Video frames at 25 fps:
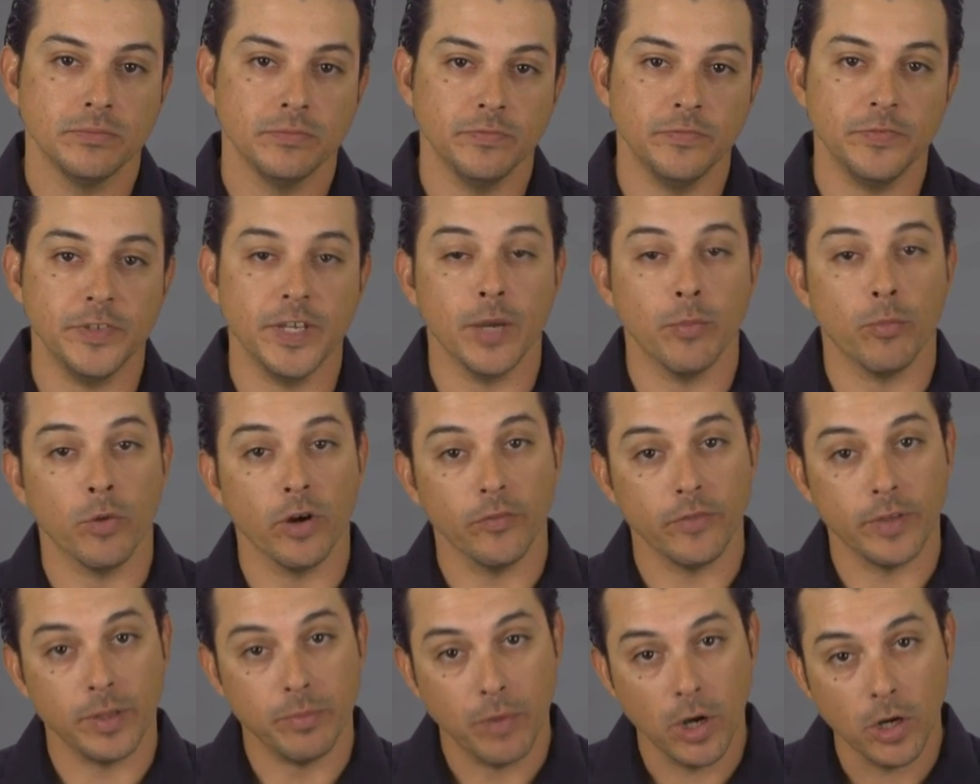
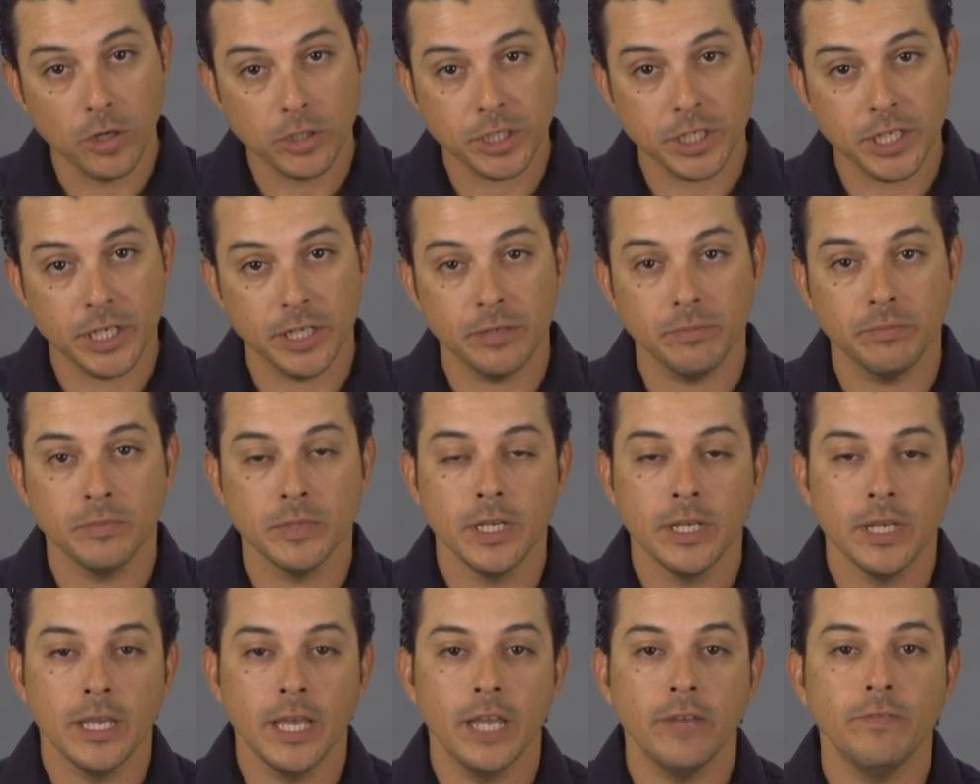VMware vMotion
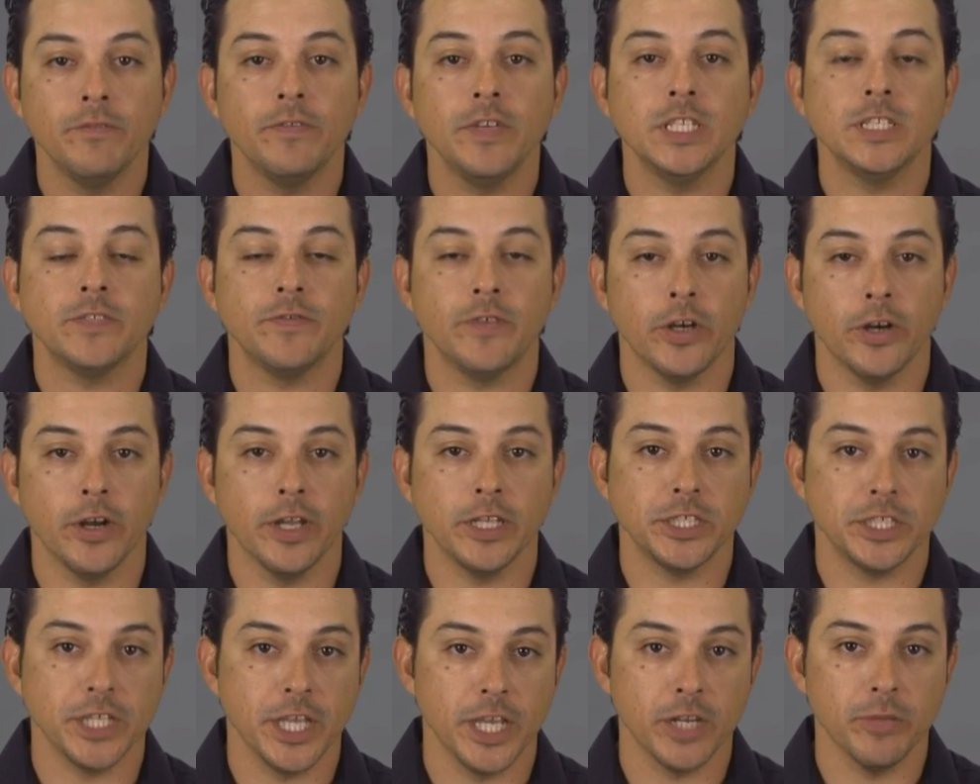and vSphere
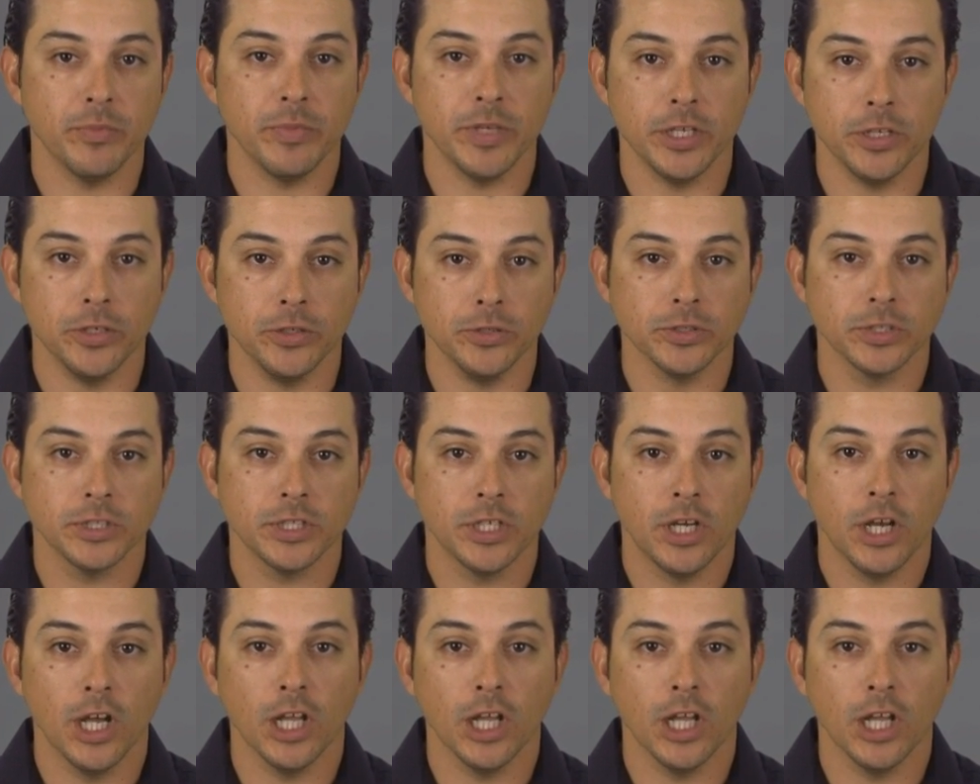HA to be used